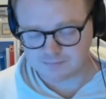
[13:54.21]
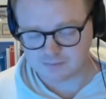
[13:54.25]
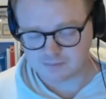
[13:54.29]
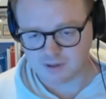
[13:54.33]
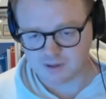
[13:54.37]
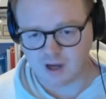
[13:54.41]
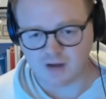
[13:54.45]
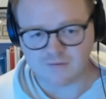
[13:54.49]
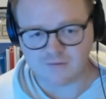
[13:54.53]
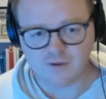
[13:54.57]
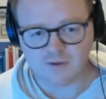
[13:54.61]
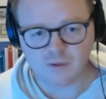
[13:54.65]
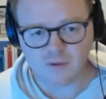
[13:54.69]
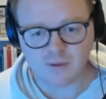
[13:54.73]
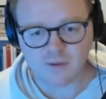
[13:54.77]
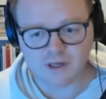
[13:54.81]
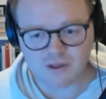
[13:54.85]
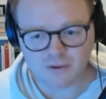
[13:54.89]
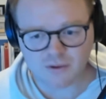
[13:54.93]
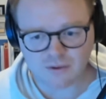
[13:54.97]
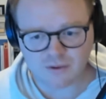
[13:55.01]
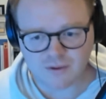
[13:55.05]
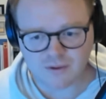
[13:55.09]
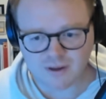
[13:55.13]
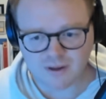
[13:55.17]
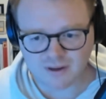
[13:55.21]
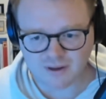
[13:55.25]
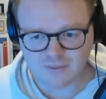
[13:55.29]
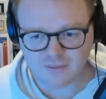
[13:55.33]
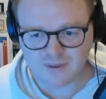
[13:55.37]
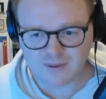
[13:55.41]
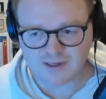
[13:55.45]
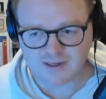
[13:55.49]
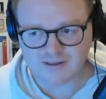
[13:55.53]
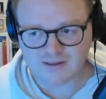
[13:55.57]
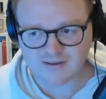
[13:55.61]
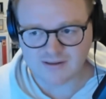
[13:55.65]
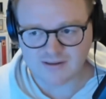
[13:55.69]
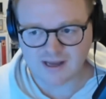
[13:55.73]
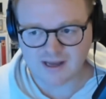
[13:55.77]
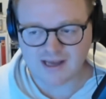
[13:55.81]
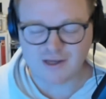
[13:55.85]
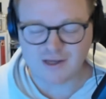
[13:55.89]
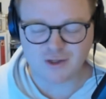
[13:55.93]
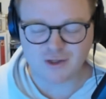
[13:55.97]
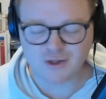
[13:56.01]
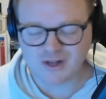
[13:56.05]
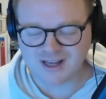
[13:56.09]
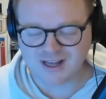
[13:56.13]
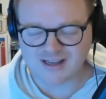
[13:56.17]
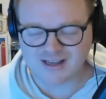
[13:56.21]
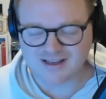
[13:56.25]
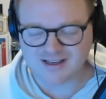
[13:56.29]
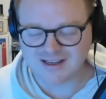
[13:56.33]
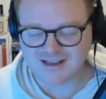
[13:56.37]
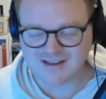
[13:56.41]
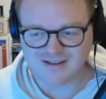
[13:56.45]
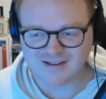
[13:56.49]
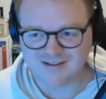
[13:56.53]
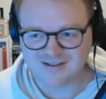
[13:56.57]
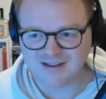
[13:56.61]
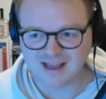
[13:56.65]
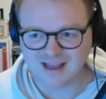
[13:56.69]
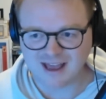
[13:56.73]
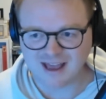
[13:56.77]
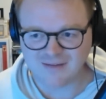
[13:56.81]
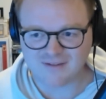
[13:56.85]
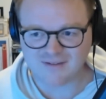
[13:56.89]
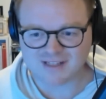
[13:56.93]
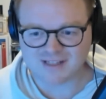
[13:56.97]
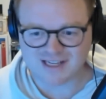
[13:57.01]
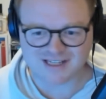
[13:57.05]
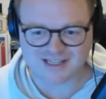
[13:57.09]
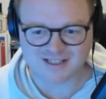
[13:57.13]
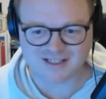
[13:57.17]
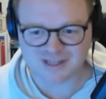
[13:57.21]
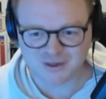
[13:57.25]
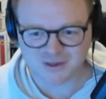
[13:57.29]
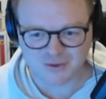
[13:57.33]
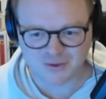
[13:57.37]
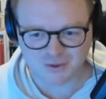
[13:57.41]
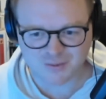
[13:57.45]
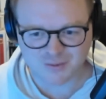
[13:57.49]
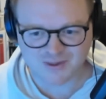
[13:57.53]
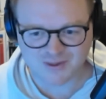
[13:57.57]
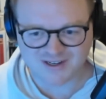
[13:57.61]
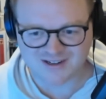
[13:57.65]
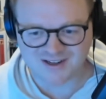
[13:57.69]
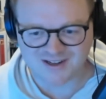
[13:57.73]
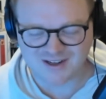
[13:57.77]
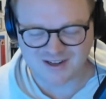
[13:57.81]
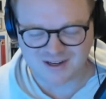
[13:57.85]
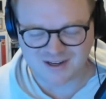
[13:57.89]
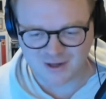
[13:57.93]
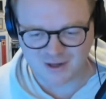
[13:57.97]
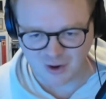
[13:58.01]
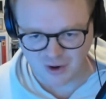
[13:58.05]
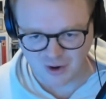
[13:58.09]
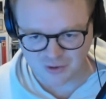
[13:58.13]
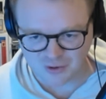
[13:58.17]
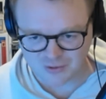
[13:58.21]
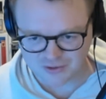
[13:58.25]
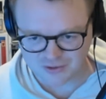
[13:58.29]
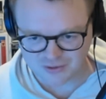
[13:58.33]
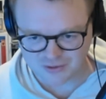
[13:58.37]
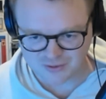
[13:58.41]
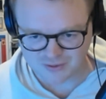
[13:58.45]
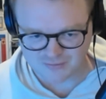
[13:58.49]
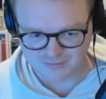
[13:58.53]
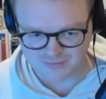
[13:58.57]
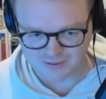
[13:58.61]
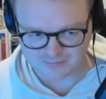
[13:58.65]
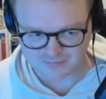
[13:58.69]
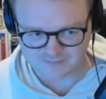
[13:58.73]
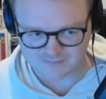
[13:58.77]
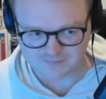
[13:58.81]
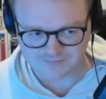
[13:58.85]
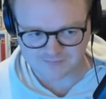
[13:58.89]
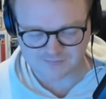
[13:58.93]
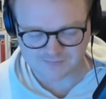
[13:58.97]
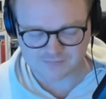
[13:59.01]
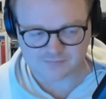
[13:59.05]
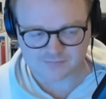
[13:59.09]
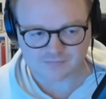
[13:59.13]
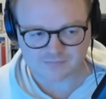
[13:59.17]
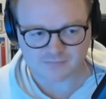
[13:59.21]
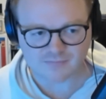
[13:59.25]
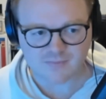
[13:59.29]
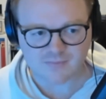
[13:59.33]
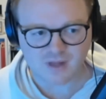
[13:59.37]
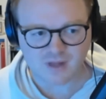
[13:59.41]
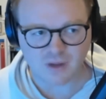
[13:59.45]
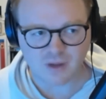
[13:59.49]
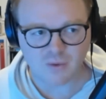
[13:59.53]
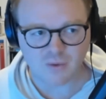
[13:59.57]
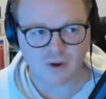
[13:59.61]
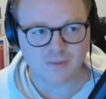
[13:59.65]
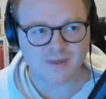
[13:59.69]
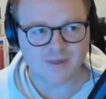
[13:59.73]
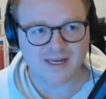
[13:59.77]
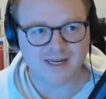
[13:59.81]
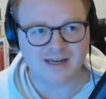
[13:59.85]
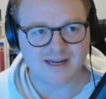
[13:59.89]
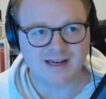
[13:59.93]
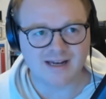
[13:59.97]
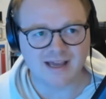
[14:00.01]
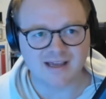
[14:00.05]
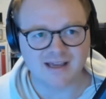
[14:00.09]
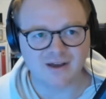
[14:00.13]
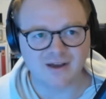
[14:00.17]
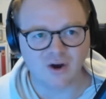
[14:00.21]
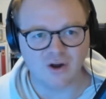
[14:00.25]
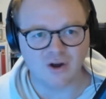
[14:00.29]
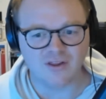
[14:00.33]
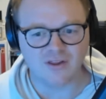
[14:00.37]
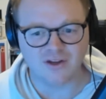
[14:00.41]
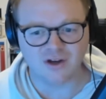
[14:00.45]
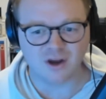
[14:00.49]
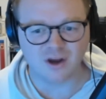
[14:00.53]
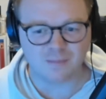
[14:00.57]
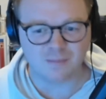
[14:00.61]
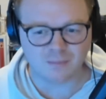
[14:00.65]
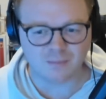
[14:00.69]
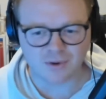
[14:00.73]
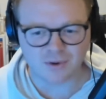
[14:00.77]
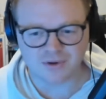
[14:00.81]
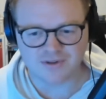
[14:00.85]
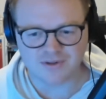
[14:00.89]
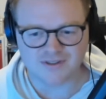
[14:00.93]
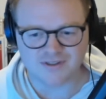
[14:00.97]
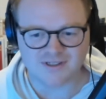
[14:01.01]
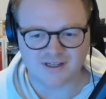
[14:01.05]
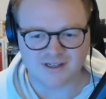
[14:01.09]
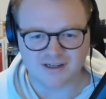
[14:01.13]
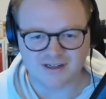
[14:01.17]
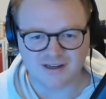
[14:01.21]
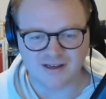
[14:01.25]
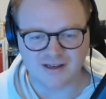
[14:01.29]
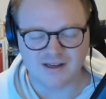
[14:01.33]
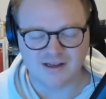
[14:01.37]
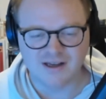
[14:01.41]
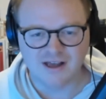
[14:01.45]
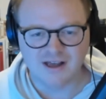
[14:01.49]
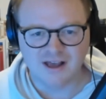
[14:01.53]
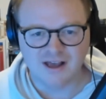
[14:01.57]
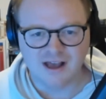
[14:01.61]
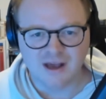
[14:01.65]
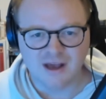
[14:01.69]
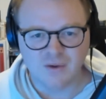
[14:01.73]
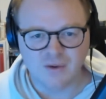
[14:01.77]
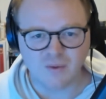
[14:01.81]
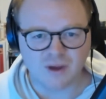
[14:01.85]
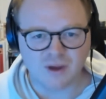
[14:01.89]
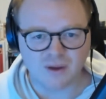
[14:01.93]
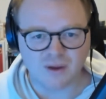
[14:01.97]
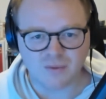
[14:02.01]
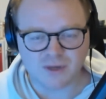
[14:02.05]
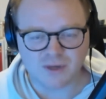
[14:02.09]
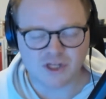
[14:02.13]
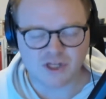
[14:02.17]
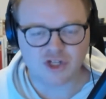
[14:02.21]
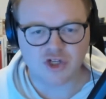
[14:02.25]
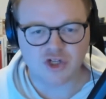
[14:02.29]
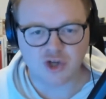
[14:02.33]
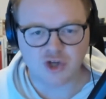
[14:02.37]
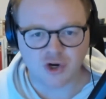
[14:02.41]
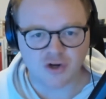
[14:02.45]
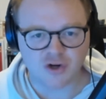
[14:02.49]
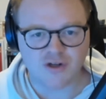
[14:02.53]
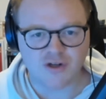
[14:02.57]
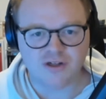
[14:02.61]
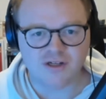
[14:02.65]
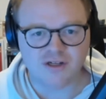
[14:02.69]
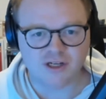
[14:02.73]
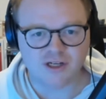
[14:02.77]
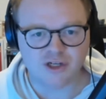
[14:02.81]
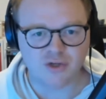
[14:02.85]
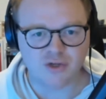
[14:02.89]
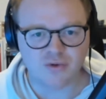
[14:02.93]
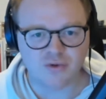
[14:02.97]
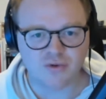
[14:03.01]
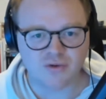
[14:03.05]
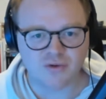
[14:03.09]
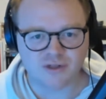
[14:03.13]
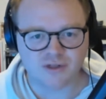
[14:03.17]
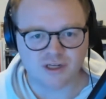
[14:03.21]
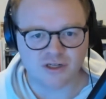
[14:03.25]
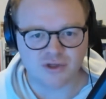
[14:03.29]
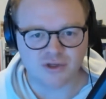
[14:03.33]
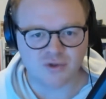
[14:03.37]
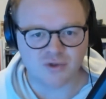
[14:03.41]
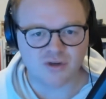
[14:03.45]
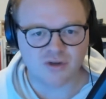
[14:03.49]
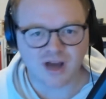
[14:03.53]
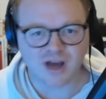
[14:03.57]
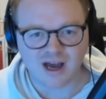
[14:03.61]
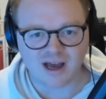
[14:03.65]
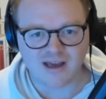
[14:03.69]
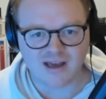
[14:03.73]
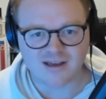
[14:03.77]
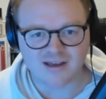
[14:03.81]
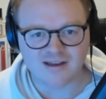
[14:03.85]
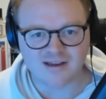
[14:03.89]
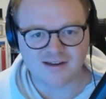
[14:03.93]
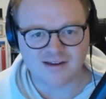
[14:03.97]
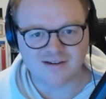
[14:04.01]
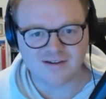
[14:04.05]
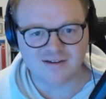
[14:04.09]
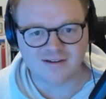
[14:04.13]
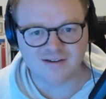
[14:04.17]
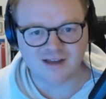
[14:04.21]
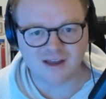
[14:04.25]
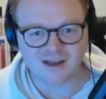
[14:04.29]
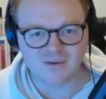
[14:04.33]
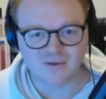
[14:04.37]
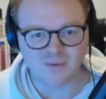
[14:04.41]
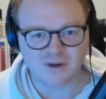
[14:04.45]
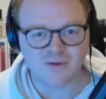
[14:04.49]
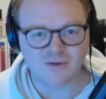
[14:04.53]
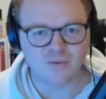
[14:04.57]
Often when I used to like have a testing group in Aarhus, where I'm from, where we did like all the numbers and which turn did you die and when